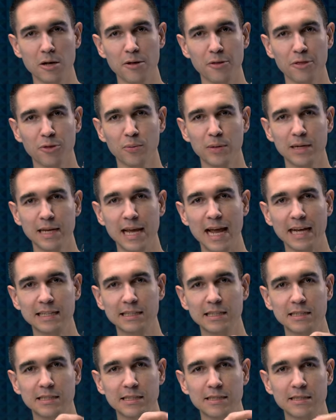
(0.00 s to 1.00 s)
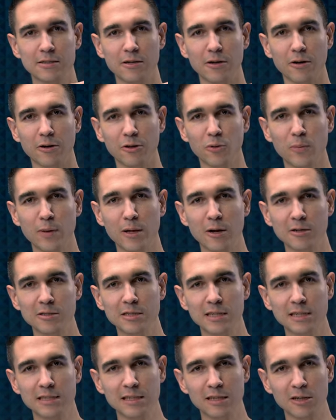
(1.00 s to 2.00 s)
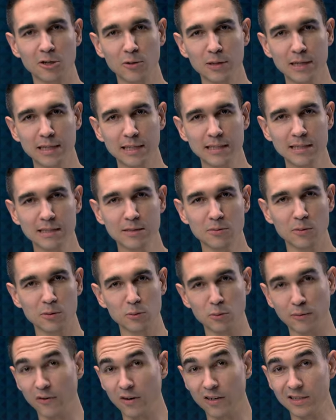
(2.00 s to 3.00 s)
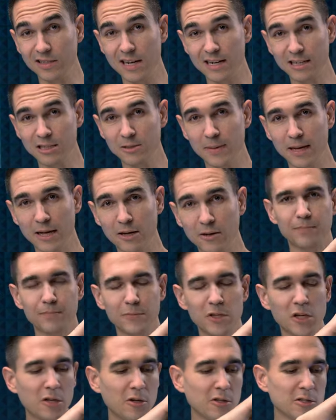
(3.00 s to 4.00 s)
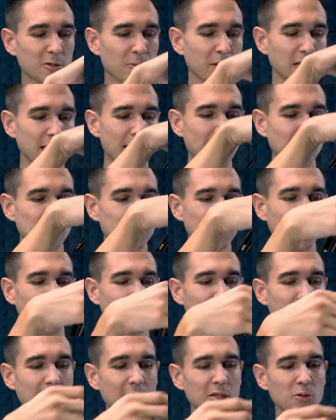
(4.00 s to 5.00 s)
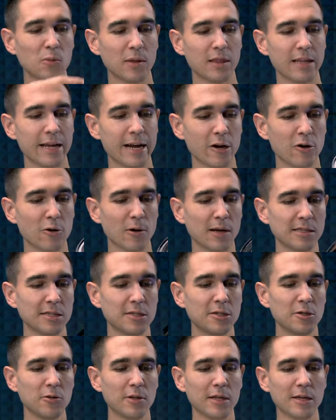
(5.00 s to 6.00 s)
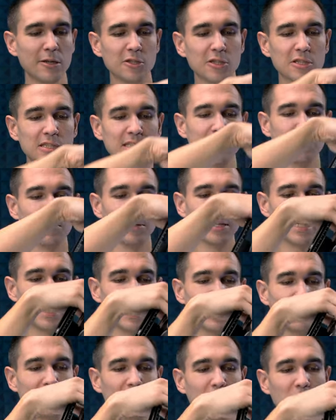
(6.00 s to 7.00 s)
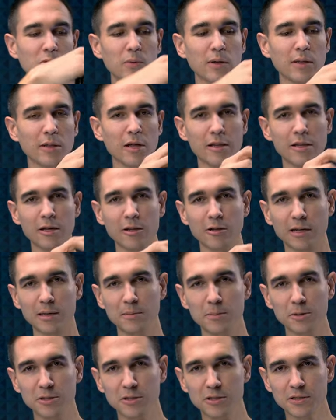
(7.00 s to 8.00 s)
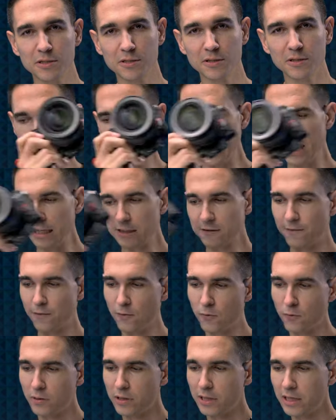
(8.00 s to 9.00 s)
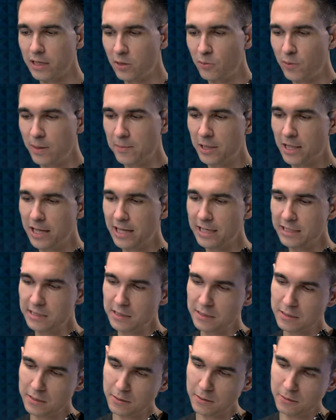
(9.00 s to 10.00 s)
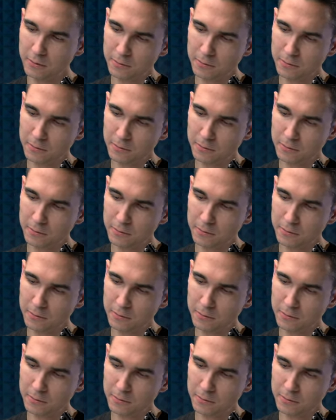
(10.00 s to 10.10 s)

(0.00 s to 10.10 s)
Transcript: all three axes are 360 degrees, which we've already talked about, you can do some really interesting things with the Aircross 2 that you just simply can't do with all the other gimbals. But as for the Weebill S,